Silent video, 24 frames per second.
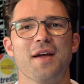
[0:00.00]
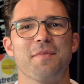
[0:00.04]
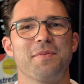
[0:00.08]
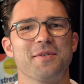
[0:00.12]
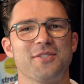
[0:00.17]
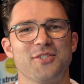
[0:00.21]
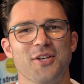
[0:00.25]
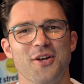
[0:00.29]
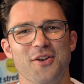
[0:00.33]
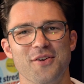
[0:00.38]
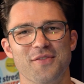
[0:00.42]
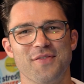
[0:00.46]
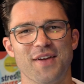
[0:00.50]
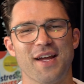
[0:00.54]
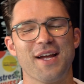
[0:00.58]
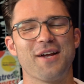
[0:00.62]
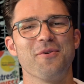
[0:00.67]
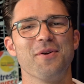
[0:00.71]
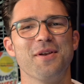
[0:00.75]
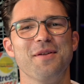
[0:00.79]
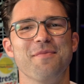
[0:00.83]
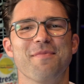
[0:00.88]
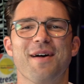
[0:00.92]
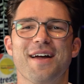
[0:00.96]
episode of
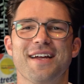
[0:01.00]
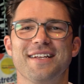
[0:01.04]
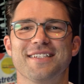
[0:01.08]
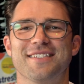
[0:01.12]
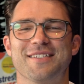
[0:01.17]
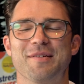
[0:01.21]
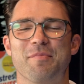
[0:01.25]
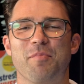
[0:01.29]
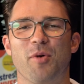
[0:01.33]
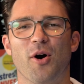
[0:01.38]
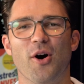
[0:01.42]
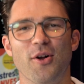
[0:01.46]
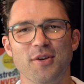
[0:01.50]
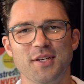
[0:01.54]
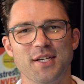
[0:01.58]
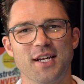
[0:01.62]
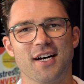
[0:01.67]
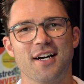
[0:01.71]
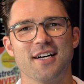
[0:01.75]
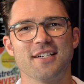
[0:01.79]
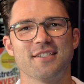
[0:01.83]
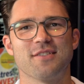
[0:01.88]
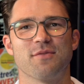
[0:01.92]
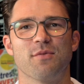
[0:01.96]
Equity Mates, a
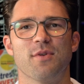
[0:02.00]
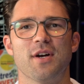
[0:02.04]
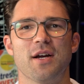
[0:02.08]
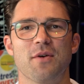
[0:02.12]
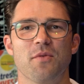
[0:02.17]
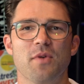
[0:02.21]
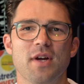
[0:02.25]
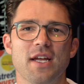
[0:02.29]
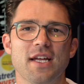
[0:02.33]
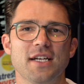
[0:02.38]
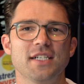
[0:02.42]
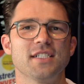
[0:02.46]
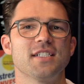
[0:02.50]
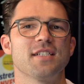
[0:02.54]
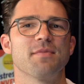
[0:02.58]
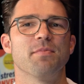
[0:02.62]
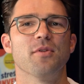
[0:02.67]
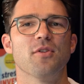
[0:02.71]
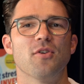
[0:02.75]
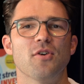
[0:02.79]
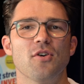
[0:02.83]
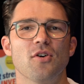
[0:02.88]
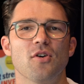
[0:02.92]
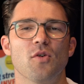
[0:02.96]
podcast where we
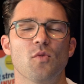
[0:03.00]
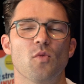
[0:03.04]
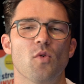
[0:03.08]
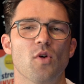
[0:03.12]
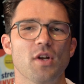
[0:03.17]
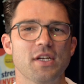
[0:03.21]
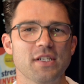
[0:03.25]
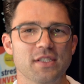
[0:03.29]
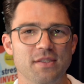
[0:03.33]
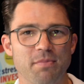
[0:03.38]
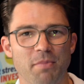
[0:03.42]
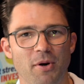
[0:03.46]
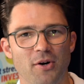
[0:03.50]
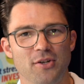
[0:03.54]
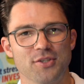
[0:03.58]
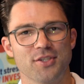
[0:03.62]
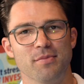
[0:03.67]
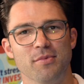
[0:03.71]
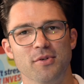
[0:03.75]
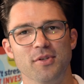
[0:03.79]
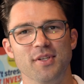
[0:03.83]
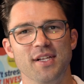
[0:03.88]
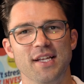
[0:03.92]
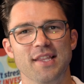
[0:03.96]
explore what is
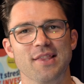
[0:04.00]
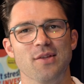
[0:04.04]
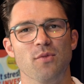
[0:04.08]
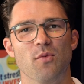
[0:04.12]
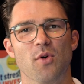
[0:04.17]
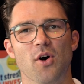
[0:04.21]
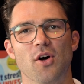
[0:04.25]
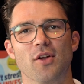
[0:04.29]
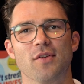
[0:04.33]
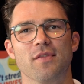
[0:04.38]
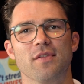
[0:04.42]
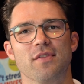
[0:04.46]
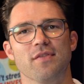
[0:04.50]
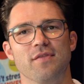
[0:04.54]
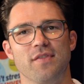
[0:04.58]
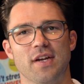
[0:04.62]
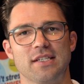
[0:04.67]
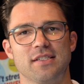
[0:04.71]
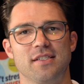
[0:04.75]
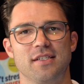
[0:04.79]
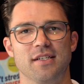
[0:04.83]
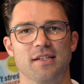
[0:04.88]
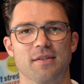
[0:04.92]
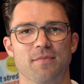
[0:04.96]
possible in the world of
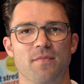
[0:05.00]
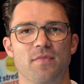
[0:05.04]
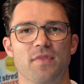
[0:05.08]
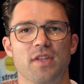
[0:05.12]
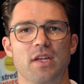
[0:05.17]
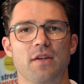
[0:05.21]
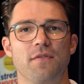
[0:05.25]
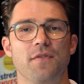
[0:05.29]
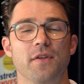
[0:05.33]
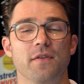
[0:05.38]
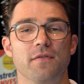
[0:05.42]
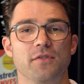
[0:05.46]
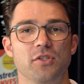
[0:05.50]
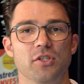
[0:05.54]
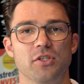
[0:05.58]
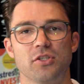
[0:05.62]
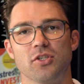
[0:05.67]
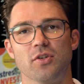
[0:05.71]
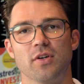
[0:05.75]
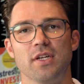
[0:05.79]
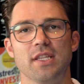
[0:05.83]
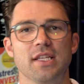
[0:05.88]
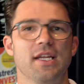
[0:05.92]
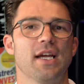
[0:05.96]
investing. If you've just
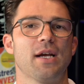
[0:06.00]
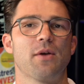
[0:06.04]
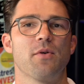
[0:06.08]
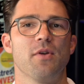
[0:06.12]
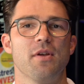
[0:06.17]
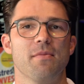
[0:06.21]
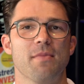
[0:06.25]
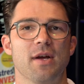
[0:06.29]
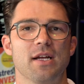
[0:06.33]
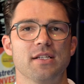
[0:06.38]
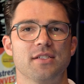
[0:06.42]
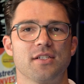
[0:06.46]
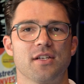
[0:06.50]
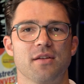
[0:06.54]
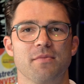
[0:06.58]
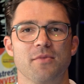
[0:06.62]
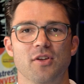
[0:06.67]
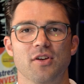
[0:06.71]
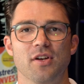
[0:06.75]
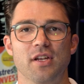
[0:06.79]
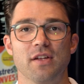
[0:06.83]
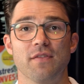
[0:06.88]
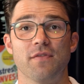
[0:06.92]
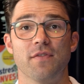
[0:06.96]
joined the Equity Mates
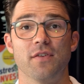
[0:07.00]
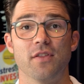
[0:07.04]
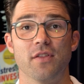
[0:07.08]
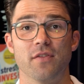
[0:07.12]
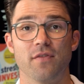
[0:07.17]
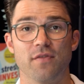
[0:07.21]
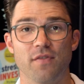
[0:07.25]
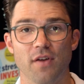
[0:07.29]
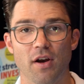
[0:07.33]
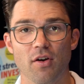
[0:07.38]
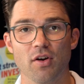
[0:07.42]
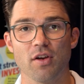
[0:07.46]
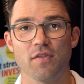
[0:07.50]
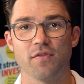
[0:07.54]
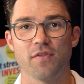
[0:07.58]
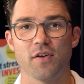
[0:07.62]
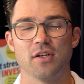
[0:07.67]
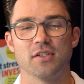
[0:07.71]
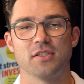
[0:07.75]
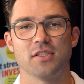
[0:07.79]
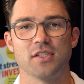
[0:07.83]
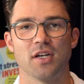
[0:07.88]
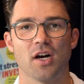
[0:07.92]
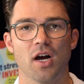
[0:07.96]
community for the very
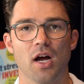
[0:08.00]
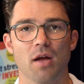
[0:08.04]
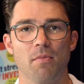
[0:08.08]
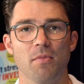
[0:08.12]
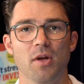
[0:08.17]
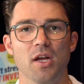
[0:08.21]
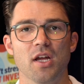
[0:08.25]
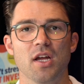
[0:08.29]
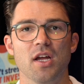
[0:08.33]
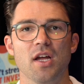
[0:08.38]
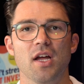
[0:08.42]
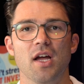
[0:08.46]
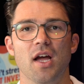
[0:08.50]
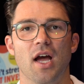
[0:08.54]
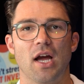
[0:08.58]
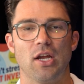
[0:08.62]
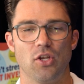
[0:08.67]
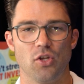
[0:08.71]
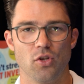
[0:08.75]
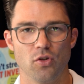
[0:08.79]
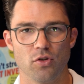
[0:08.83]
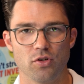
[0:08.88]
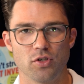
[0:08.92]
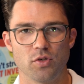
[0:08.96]
first time, a
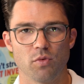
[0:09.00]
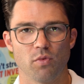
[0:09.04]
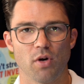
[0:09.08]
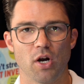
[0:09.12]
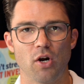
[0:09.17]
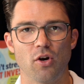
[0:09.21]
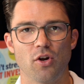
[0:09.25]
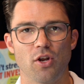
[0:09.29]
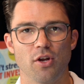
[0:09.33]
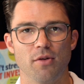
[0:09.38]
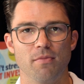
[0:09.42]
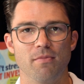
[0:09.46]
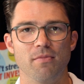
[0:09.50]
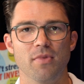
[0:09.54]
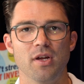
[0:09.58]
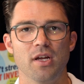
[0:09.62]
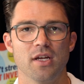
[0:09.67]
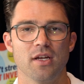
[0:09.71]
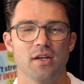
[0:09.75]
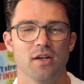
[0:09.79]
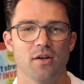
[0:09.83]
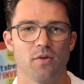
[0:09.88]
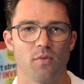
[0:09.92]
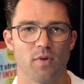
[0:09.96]
huge welcome.
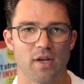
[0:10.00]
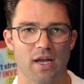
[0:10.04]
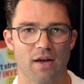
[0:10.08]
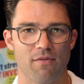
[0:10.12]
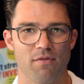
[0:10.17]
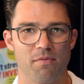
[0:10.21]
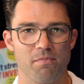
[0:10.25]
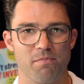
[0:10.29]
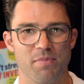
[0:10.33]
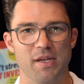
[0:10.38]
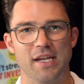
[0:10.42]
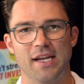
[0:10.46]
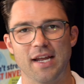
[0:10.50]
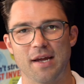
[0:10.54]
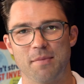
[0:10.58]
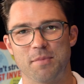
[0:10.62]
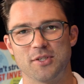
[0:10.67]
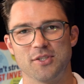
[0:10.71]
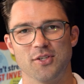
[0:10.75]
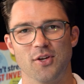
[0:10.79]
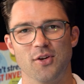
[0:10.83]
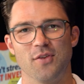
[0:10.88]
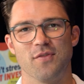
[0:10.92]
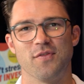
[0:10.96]
We have a big
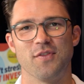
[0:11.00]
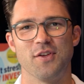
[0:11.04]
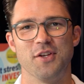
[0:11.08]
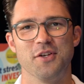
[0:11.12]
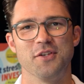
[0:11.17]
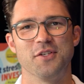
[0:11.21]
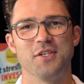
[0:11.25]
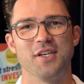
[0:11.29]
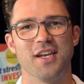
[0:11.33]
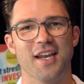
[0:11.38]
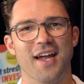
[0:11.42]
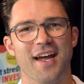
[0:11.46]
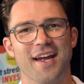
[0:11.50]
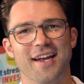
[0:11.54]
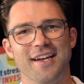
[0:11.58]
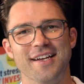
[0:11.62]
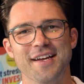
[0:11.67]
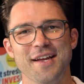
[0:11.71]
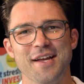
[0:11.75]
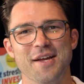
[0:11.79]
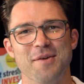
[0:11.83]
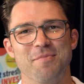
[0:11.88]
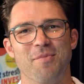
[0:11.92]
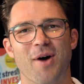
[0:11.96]
episode for you today.
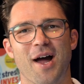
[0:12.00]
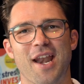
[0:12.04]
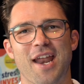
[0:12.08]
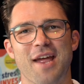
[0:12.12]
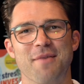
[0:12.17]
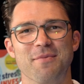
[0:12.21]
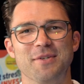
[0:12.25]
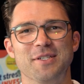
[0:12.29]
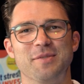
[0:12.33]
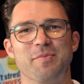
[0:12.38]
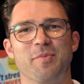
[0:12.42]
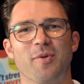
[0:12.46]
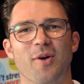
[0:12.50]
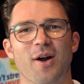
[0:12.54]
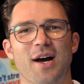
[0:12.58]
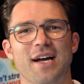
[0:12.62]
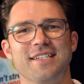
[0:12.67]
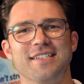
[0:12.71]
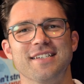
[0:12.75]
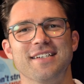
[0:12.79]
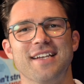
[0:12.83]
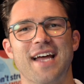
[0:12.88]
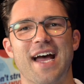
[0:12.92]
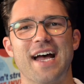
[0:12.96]
My name is
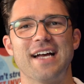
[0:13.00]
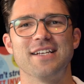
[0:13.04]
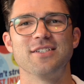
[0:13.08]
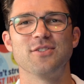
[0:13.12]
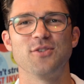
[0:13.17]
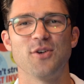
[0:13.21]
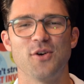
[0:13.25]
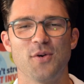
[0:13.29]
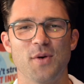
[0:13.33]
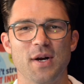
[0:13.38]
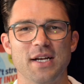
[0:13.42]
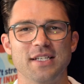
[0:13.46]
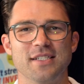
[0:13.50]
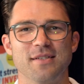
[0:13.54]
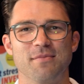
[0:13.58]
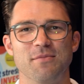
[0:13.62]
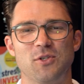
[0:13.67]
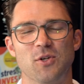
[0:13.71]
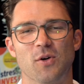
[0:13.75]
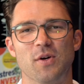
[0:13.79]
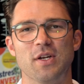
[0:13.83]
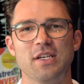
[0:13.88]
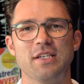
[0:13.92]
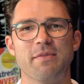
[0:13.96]
Bryce, and as always, I'm
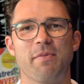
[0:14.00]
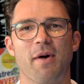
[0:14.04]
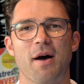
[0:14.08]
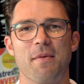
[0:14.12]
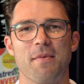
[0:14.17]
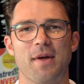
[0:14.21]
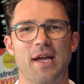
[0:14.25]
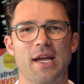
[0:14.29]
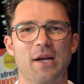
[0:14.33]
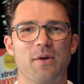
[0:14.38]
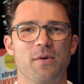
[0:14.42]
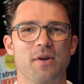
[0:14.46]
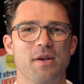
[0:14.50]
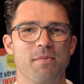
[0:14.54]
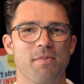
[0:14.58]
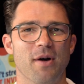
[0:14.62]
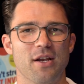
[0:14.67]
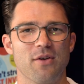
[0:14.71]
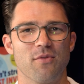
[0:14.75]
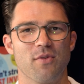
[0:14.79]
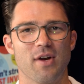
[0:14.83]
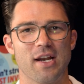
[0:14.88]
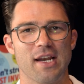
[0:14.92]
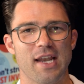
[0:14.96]
joined by my equity
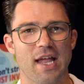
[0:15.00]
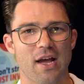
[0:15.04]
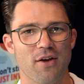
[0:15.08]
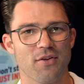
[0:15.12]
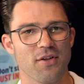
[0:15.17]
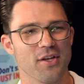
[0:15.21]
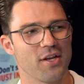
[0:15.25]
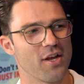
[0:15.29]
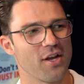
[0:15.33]
buddy, Ren. How are you